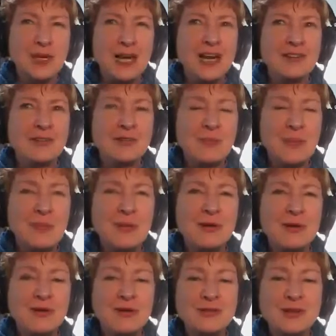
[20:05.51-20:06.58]
I
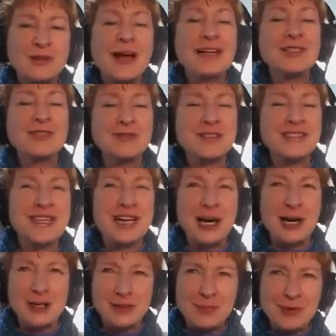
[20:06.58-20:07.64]
remember trying to read the
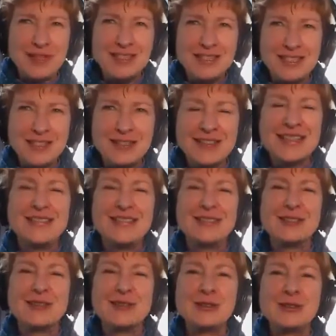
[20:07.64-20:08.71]
Hardy Boys series
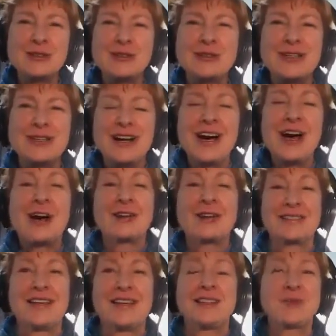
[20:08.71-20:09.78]
to our
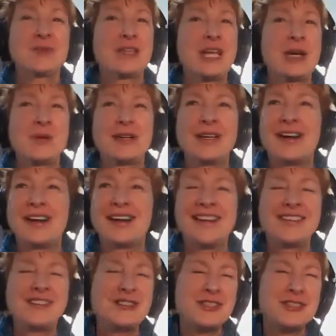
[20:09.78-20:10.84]
sons when they were young
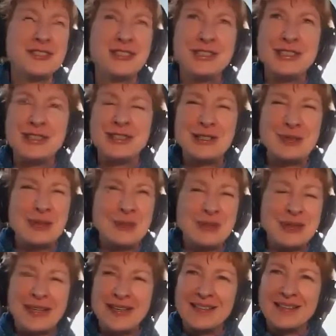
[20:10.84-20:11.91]
and just couldn't do it
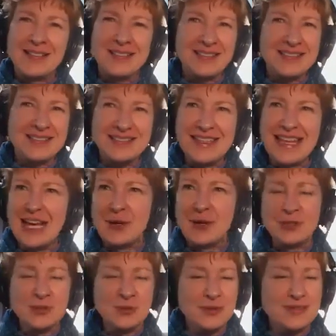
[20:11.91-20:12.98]
because the
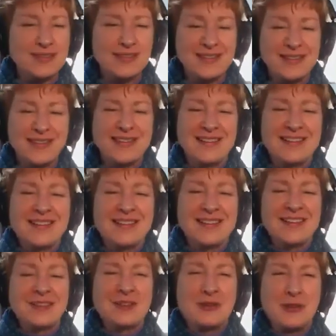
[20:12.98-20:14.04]
language was
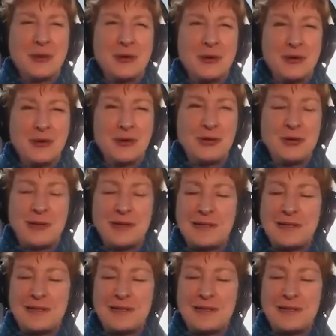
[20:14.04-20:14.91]
so